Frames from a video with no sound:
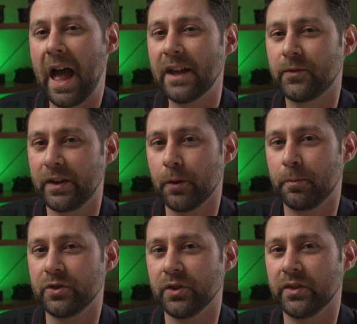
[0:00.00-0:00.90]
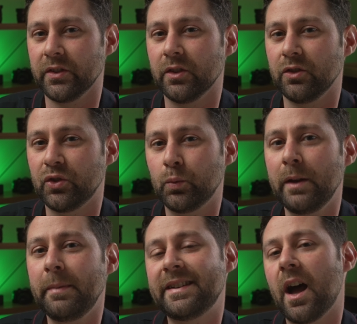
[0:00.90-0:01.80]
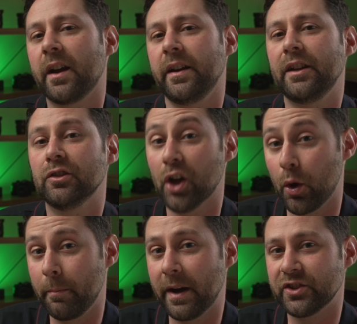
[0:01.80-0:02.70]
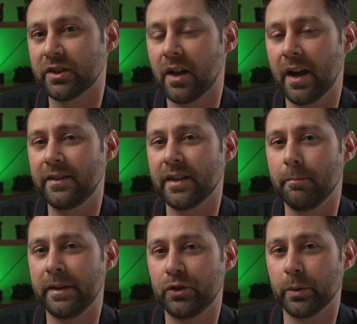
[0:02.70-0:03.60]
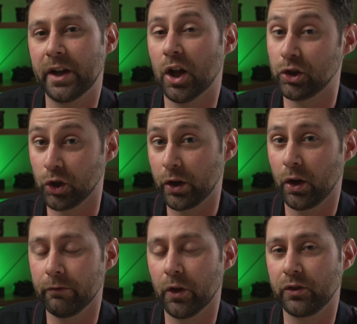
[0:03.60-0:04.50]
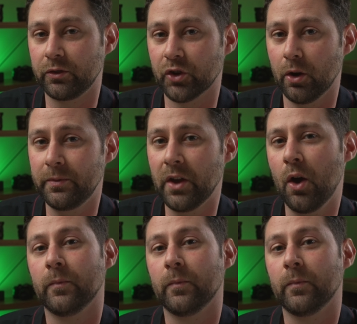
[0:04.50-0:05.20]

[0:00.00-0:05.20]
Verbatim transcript: As video producers, should we be targeting lower budget clients and be doing a lot of those jobs?